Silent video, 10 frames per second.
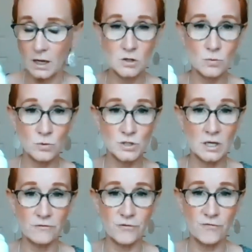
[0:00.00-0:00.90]
in your
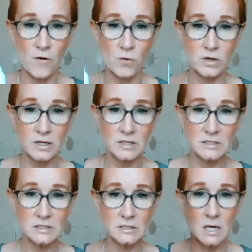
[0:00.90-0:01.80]
routine for
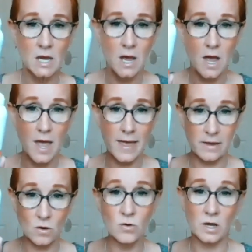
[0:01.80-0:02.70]
focus,
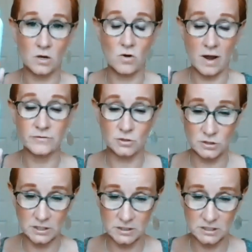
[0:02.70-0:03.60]
and go get your
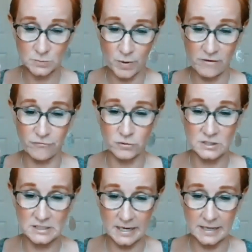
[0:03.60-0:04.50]
after sun spray
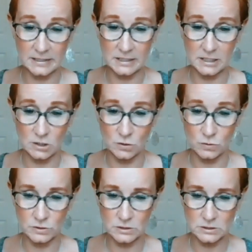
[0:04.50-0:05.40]
for daily
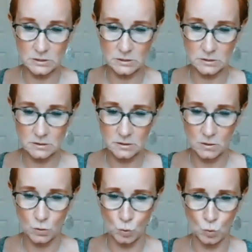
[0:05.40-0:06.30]
use.
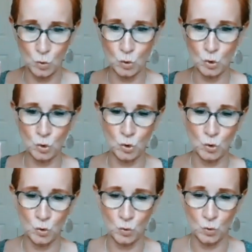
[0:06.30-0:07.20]

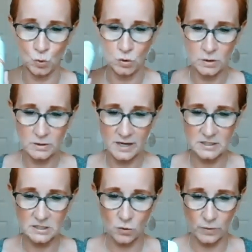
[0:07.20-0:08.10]
Ooh,
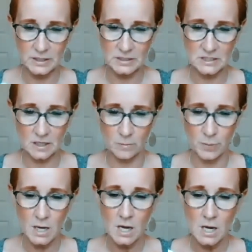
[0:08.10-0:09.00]
that is a great
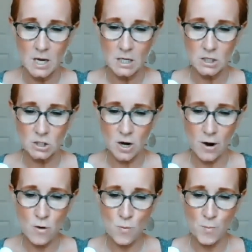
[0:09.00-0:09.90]
tip.
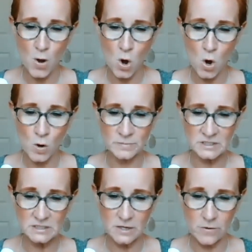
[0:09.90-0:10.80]
Yarrow
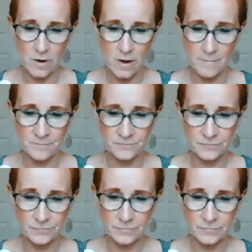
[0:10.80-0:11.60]
Pom Serum